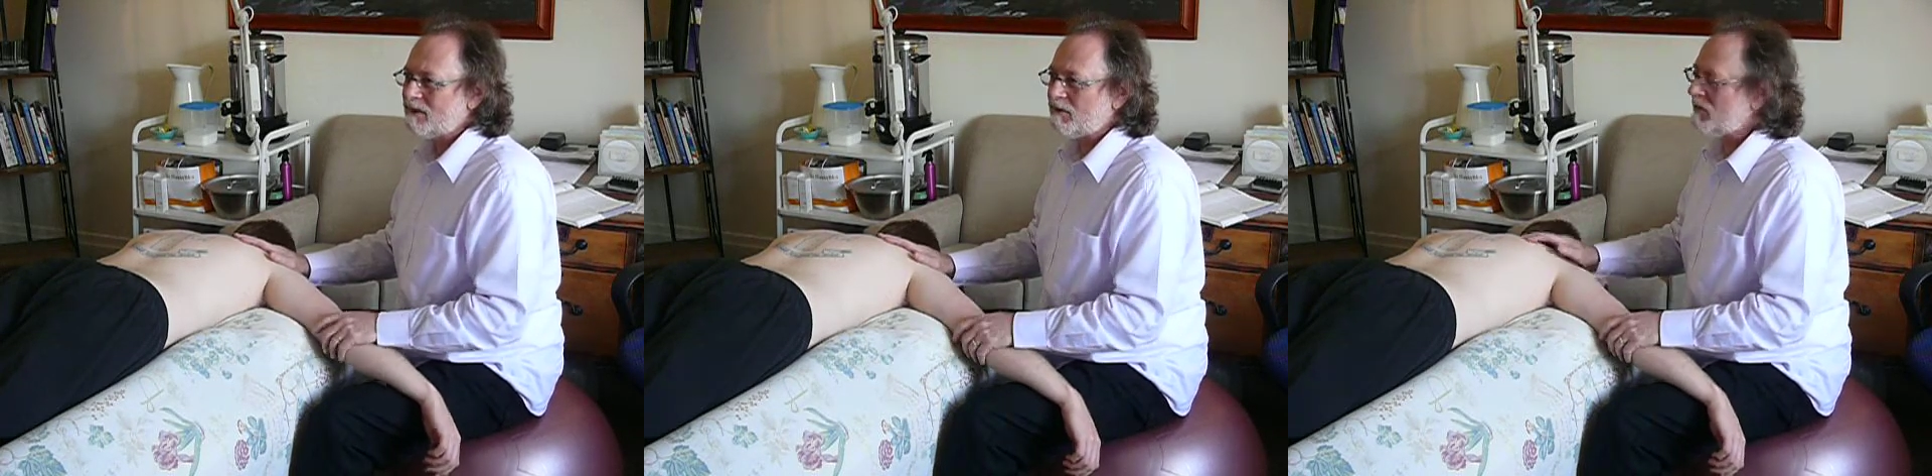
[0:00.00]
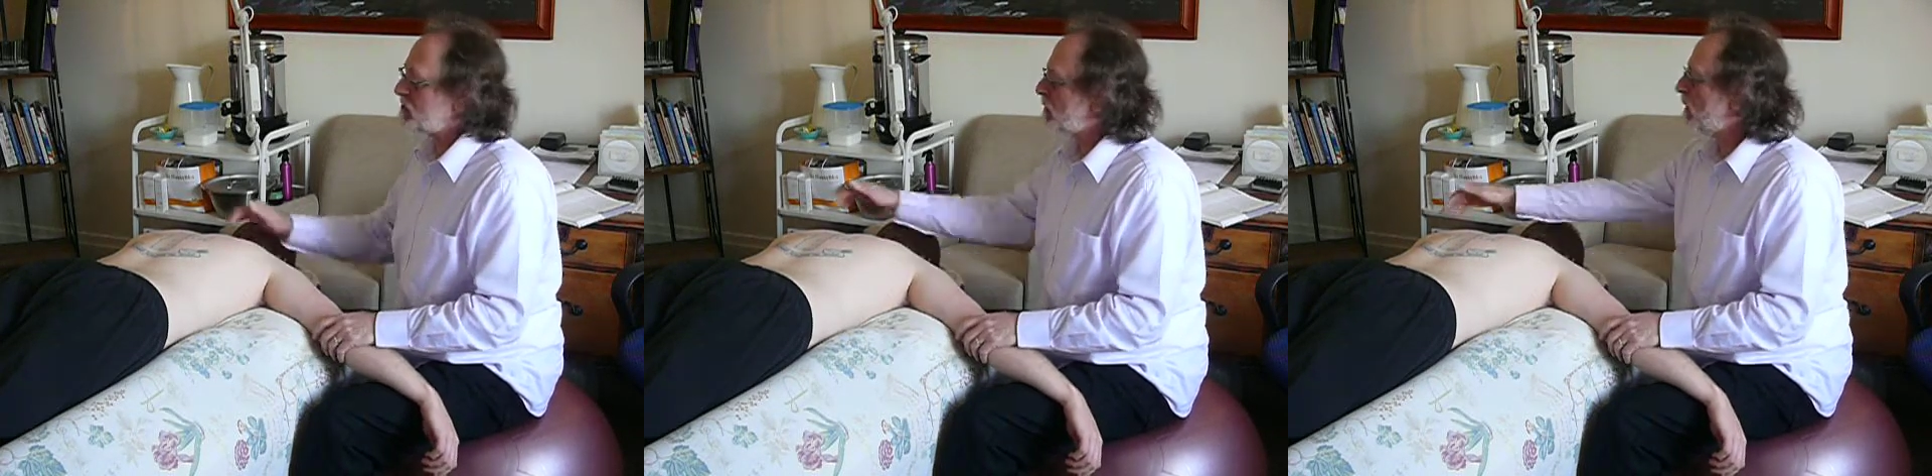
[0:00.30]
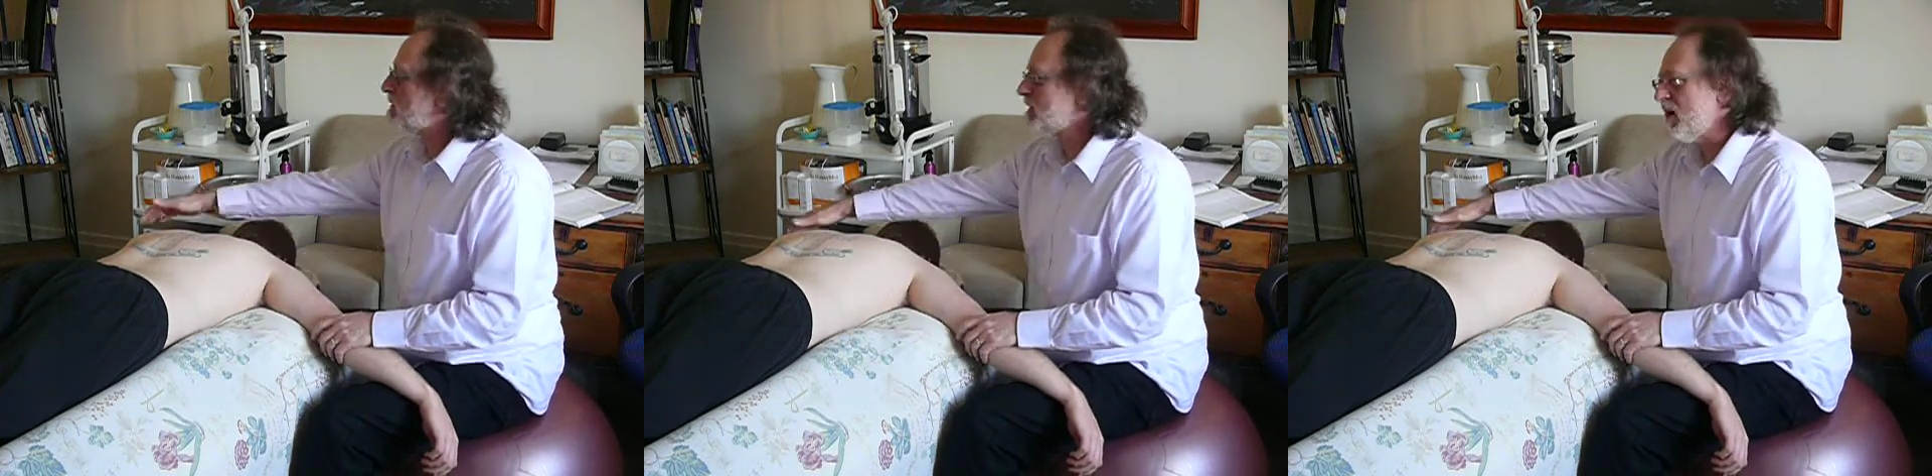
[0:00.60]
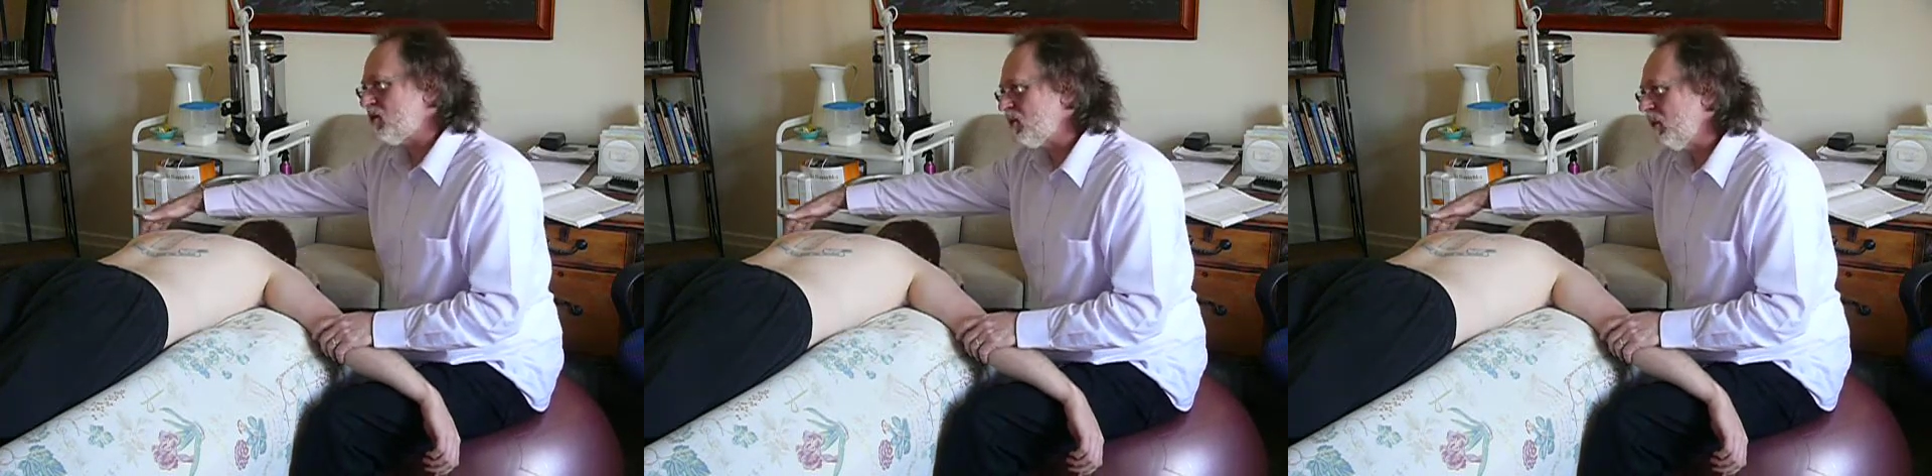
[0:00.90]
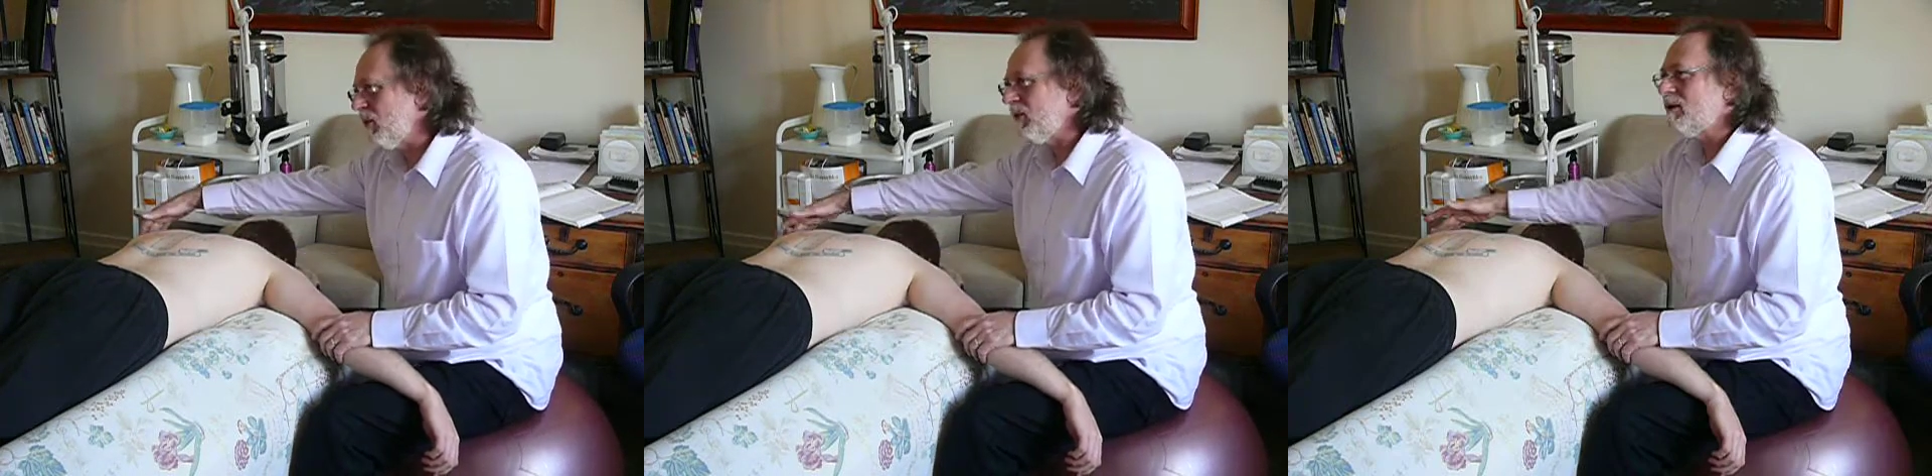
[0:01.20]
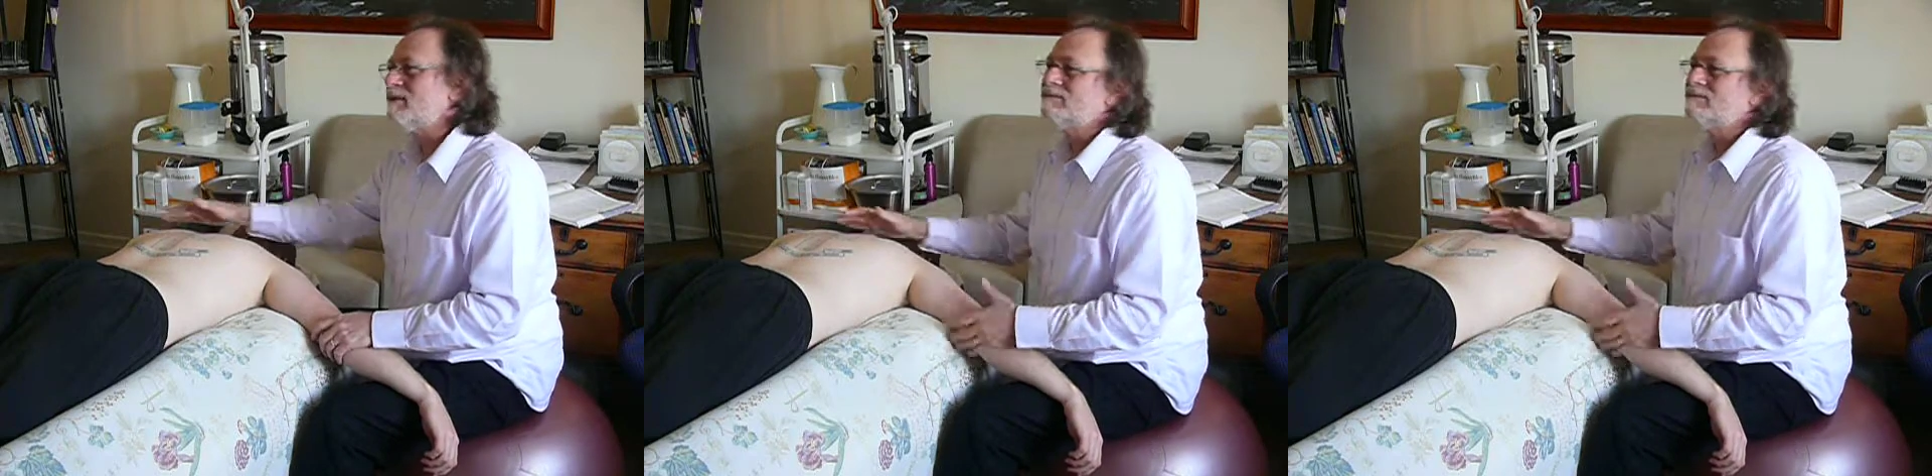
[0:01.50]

if this was that shoulder,